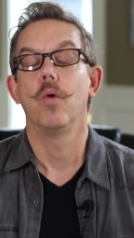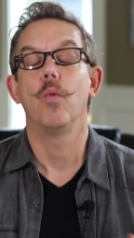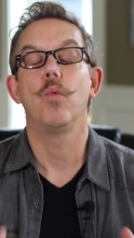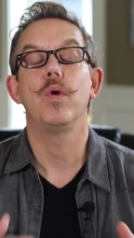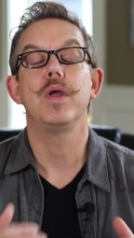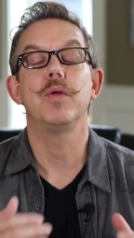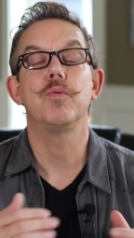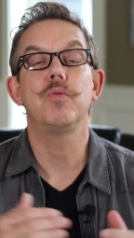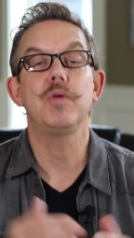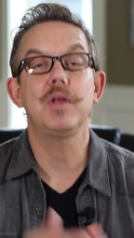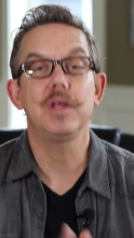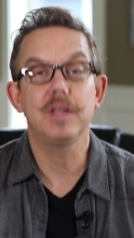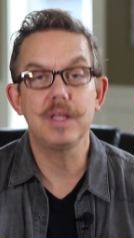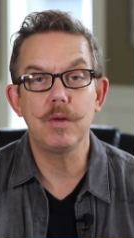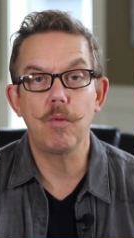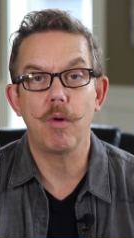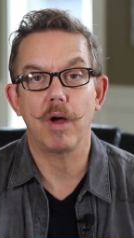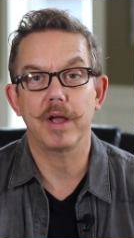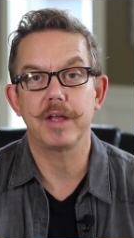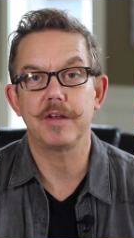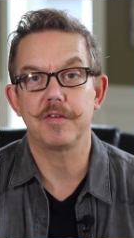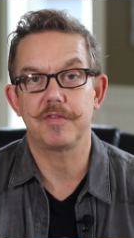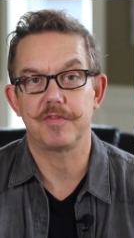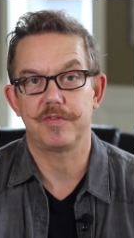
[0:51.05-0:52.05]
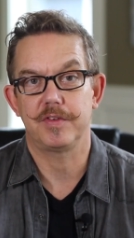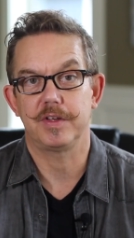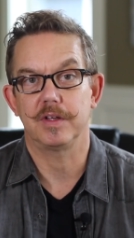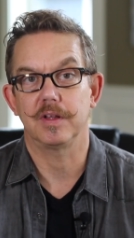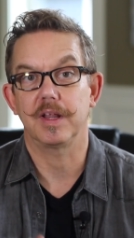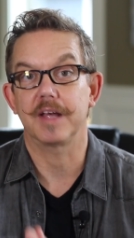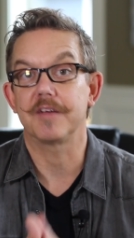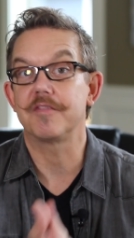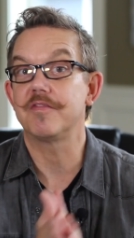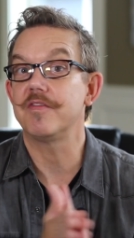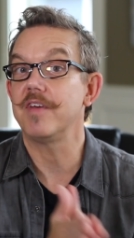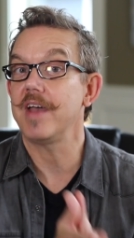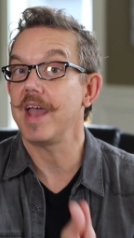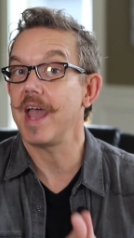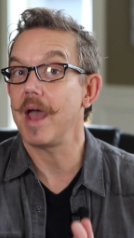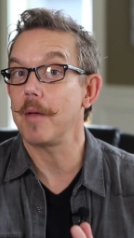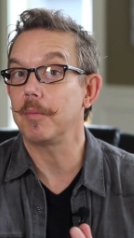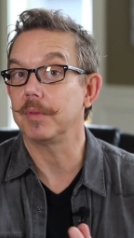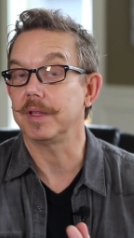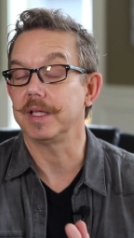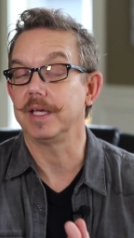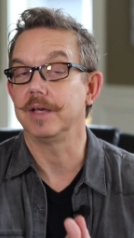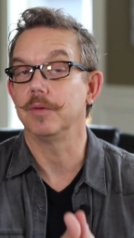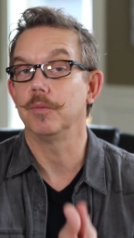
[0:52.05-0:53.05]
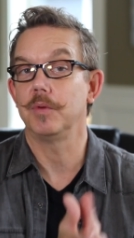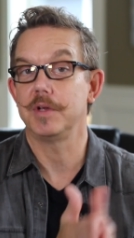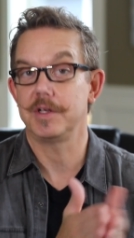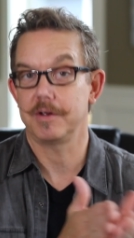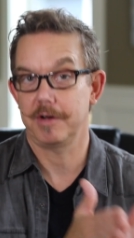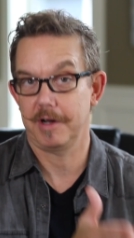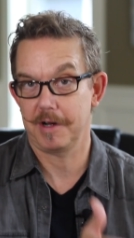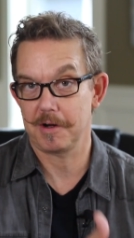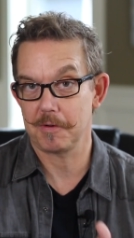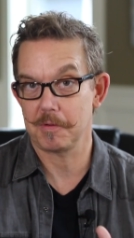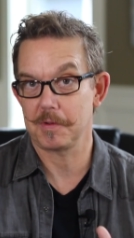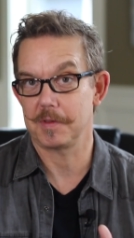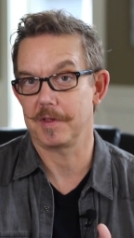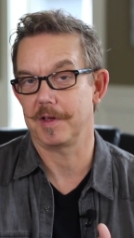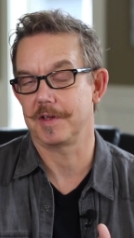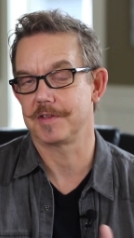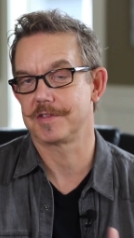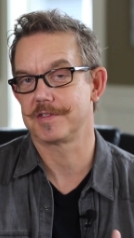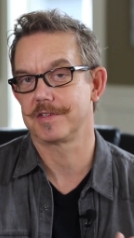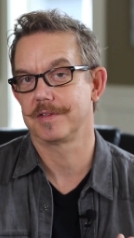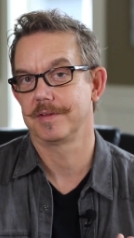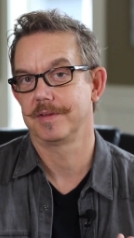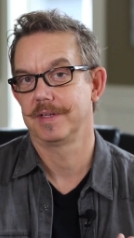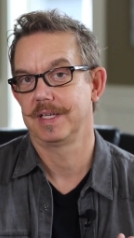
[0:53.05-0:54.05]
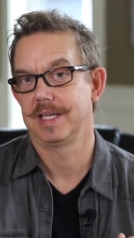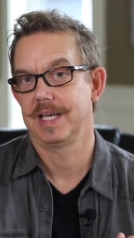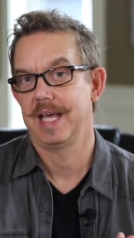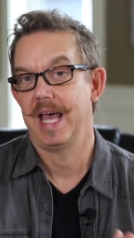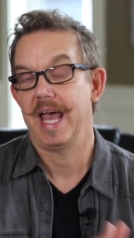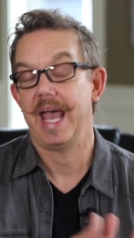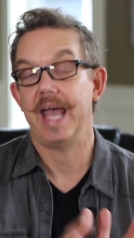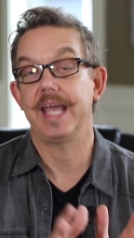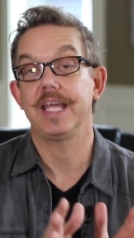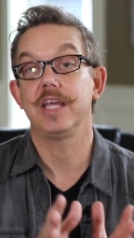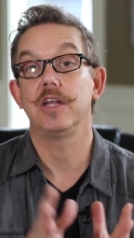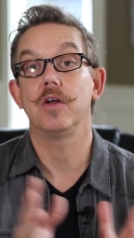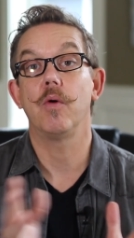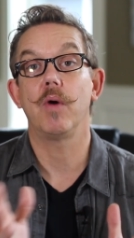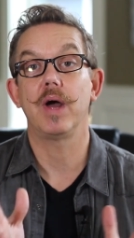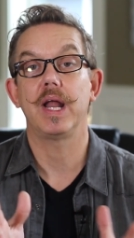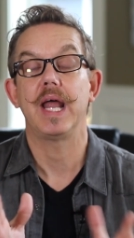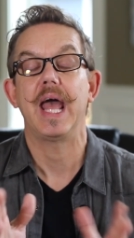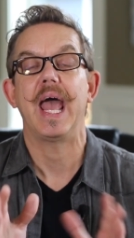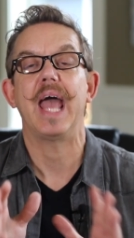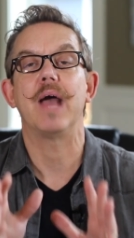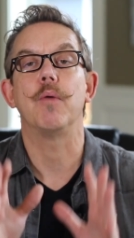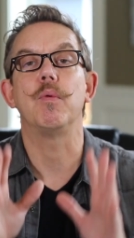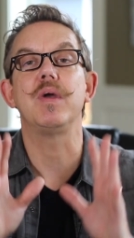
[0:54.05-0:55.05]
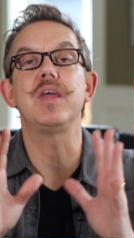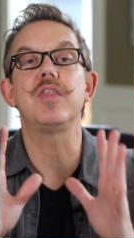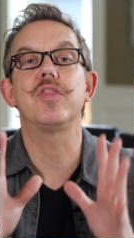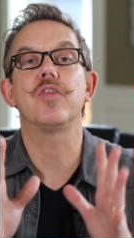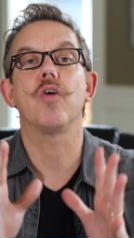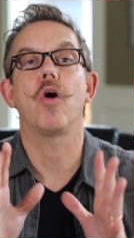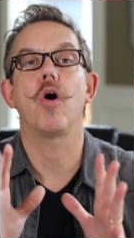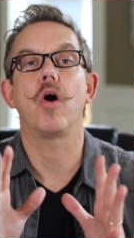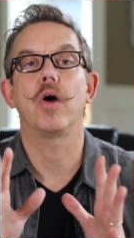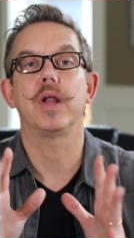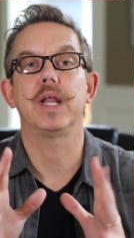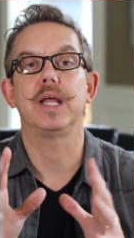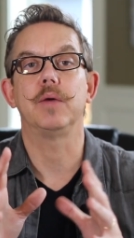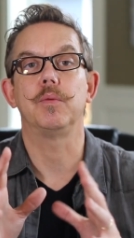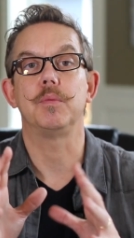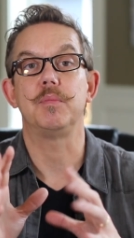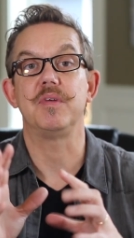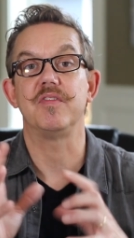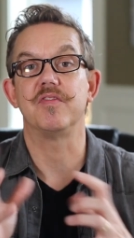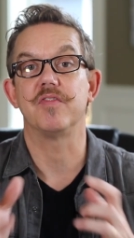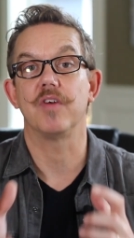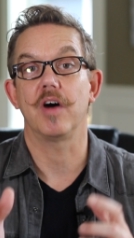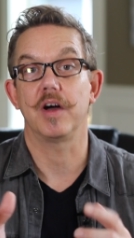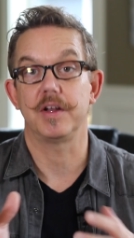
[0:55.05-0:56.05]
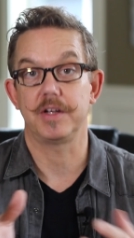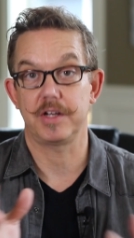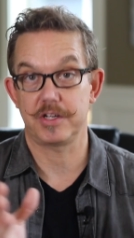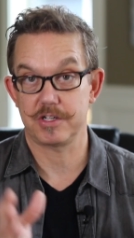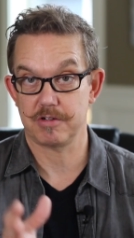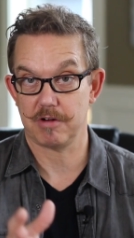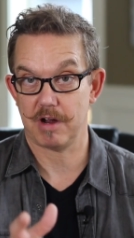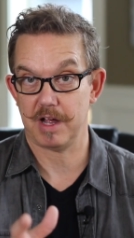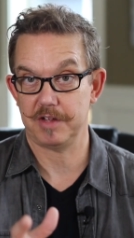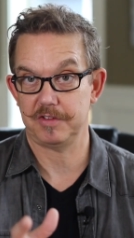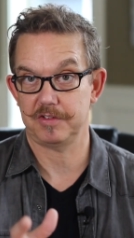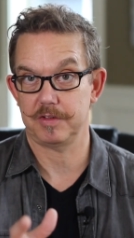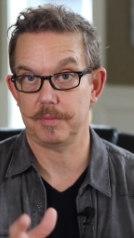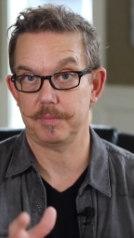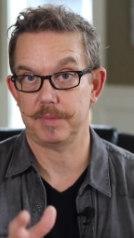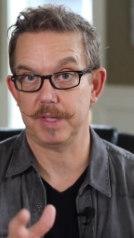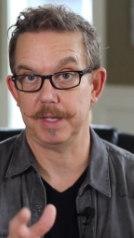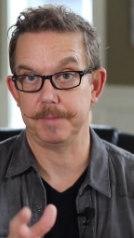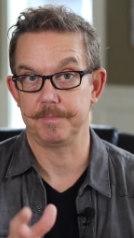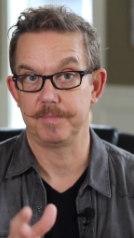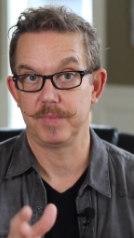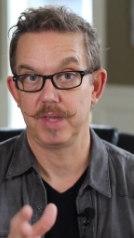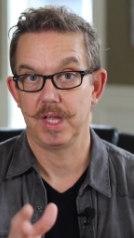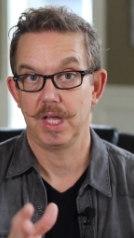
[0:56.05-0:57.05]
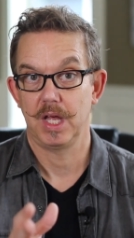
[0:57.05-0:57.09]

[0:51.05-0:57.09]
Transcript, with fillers: We really want you to feel like family when you're here with us. Hey, you know what? And we thought it would be fun to try something.